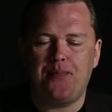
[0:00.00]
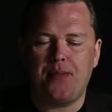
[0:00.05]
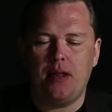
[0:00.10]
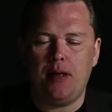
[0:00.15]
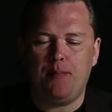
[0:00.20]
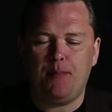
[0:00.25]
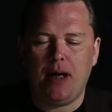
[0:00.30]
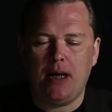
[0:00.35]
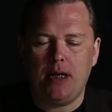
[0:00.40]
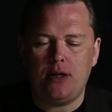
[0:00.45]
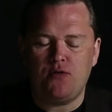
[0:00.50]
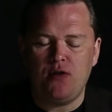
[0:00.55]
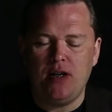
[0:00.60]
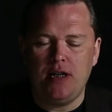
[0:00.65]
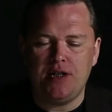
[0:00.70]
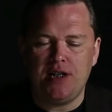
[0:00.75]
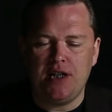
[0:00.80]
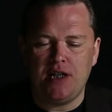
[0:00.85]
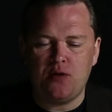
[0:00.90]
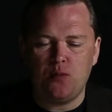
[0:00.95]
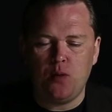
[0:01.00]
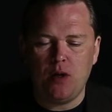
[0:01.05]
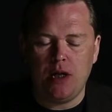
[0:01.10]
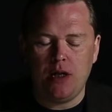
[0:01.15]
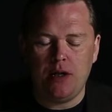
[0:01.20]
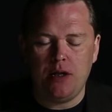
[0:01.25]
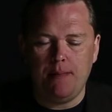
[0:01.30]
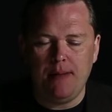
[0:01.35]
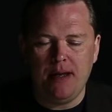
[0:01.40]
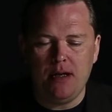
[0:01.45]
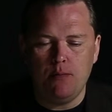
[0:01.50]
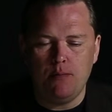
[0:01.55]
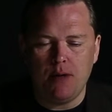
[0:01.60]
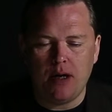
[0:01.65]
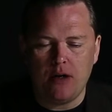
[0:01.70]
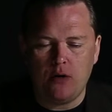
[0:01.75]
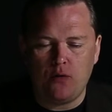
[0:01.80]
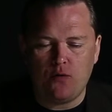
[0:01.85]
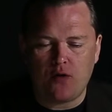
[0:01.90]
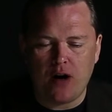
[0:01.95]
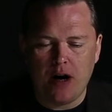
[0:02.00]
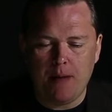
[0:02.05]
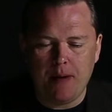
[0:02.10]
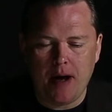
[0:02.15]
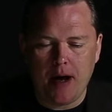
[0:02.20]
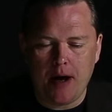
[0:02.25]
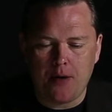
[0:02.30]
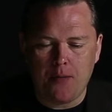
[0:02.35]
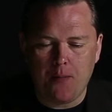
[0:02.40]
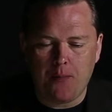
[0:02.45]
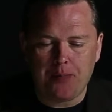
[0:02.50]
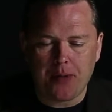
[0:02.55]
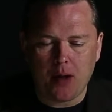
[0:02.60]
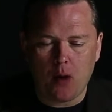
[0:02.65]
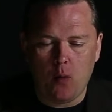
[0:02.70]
The palate really sits within the medium-bodied frame here,